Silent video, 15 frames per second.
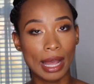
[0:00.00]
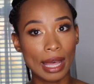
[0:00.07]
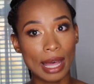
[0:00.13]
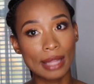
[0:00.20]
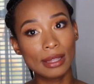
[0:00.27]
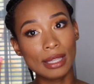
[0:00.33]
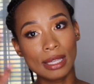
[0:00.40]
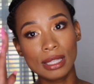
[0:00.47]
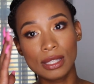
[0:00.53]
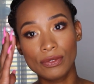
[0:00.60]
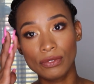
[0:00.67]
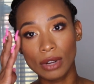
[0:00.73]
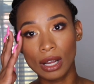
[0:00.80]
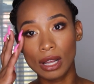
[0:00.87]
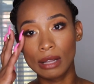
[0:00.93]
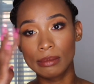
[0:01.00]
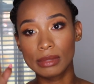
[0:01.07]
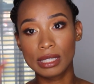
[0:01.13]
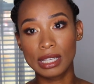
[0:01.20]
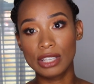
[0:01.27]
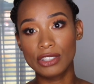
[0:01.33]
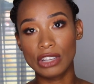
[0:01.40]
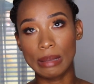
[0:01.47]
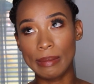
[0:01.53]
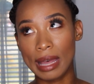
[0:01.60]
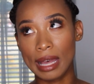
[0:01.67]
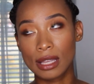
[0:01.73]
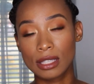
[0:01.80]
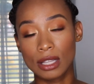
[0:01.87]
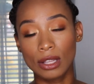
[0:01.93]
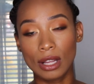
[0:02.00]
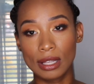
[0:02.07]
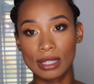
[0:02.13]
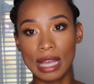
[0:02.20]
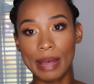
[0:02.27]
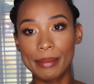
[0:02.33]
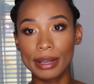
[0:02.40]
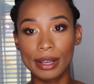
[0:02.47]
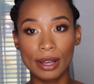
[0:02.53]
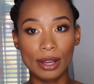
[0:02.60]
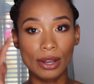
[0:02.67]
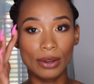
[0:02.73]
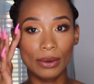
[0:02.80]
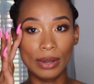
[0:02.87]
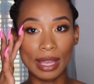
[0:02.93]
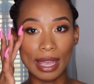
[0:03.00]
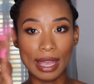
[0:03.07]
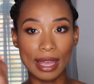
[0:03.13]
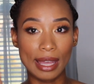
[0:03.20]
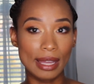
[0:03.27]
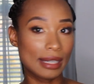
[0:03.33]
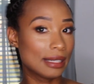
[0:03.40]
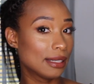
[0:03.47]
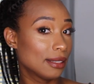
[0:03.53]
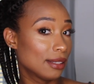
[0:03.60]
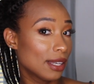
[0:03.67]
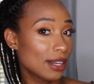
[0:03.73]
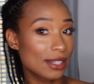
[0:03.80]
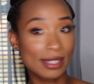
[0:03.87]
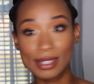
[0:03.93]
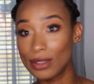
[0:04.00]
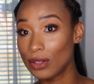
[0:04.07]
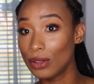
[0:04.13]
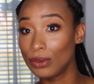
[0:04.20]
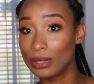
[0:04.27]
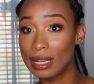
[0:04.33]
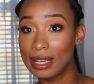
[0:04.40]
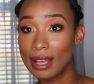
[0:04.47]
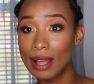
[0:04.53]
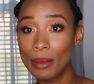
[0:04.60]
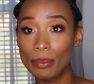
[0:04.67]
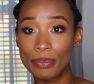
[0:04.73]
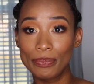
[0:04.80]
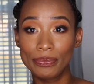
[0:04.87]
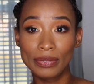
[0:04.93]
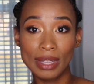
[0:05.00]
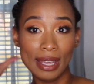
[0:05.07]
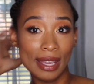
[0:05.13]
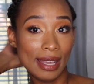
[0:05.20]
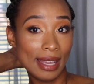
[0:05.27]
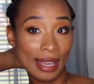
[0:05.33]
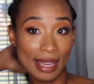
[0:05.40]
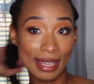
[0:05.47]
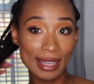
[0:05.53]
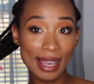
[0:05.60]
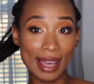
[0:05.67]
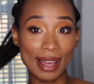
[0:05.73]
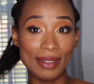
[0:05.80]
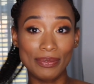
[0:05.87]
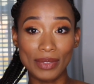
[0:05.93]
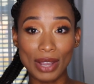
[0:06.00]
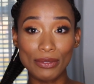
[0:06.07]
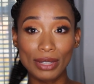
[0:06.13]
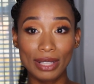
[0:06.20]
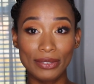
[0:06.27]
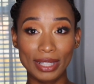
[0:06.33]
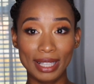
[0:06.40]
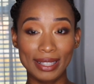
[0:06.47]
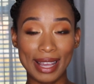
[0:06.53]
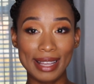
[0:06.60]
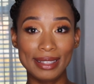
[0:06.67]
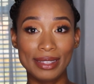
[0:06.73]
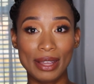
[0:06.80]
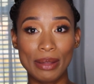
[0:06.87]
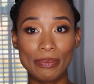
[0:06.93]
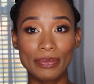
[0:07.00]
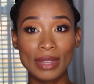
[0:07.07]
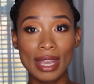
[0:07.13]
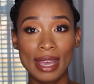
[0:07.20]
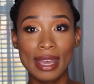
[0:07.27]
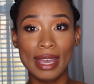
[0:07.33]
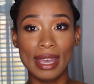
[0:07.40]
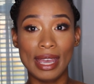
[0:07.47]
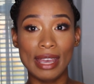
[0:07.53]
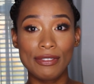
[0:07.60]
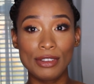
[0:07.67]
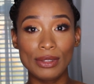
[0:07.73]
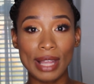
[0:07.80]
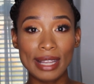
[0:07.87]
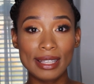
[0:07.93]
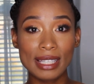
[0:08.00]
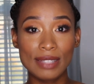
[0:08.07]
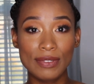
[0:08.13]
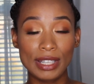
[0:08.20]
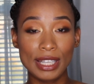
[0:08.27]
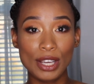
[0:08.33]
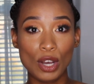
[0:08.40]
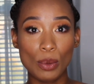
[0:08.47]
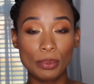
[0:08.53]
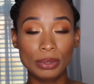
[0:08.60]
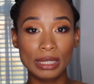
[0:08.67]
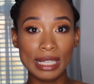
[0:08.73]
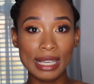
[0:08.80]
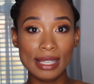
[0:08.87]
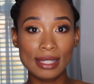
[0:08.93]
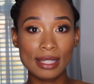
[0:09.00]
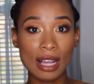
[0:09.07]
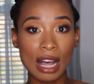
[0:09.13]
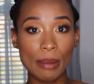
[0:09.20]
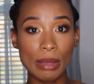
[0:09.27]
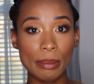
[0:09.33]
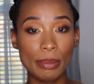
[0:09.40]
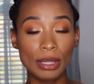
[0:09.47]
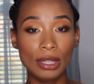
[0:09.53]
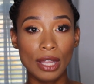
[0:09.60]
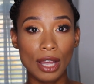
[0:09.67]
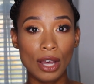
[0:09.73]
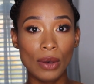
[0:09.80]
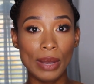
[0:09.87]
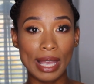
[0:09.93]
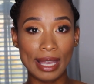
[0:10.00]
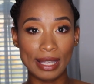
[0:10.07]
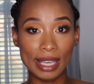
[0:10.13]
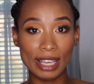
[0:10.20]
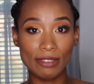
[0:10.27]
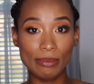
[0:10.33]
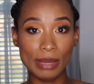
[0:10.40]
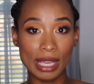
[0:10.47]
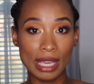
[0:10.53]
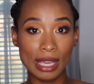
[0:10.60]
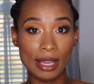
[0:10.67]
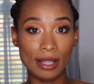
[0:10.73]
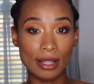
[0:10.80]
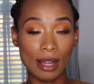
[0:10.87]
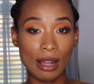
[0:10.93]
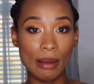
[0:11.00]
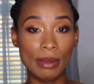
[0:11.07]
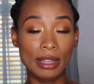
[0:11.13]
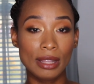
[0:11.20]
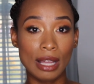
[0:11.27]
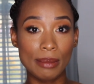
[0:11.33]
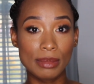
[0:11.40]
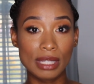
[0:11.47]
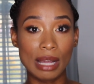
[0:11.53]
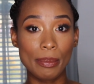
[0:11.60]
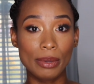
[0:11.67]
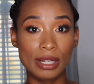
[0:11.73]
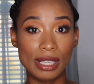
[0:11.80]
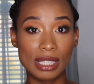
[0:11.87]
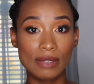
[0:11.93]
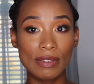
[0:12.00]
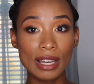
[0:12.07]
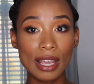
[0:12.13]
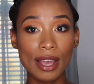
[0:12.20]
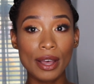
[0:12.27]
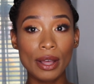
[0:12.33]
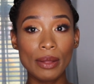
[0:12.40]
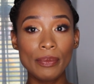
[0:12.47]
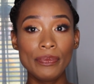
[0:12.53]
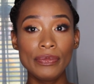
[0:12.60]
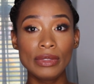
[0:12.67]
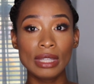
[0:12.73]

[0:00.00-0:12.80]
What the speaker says: I got these from TJ Maxx a long time ago, and they're still holding up. And yeah, I really like them. If you like this video, please comment below and give me a thumbs up on this video.